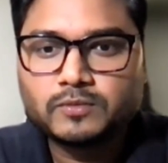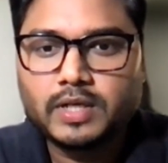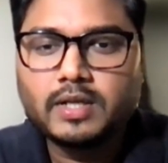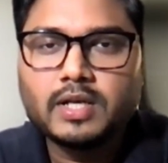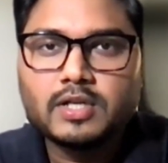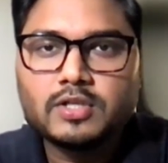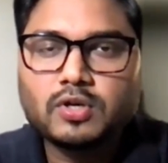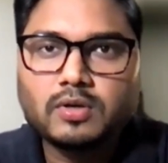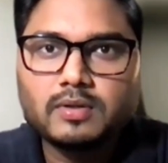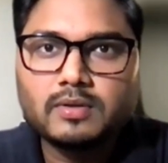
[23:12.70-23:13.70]
right?
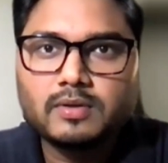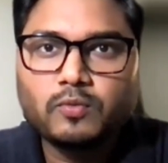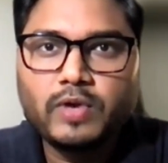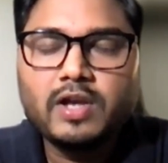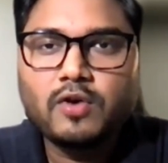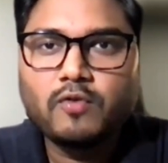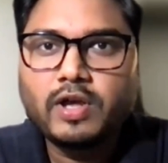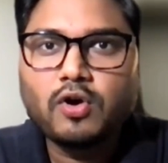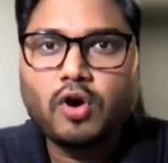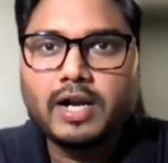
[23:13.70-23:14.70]
So we
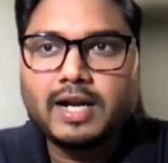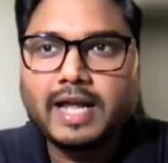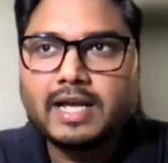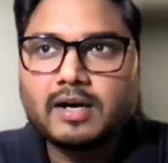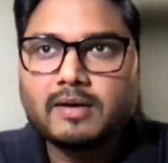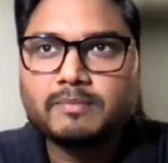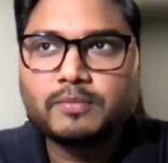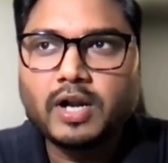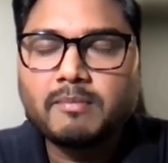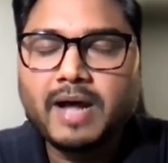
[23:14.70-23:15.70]
call it like a
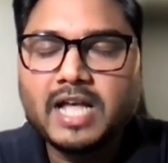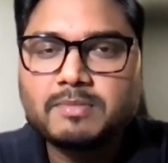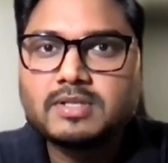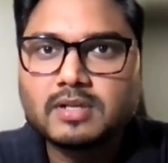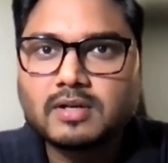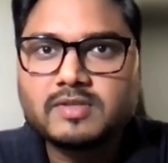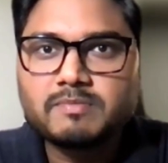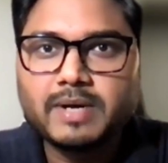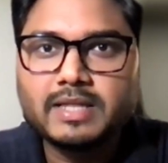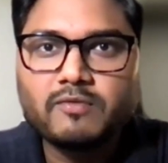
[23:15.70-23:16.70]
product management circles
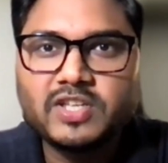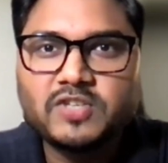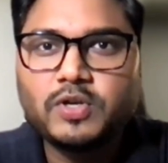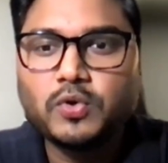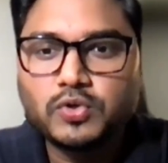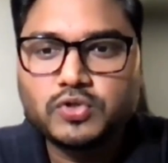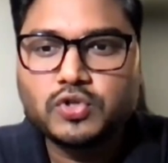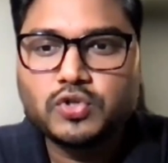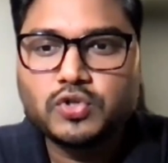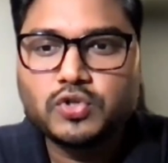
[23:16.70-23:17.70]
method, which we use to
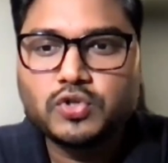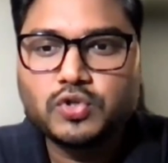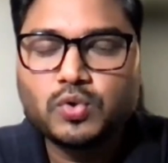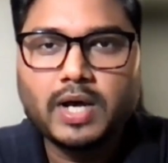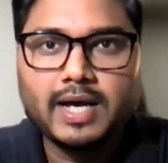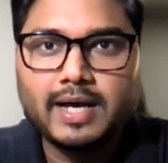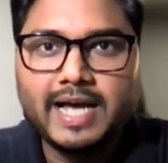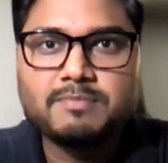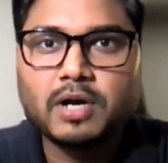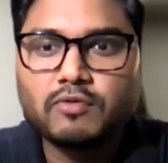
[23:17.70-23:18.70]
do as
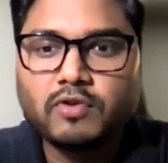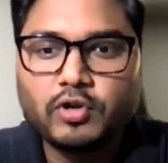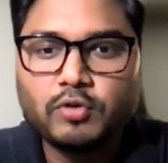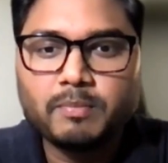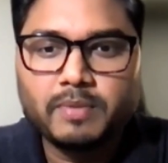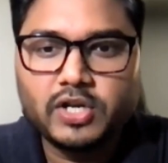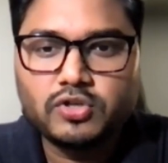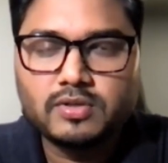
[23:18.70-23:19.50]
part of our mentor preparation.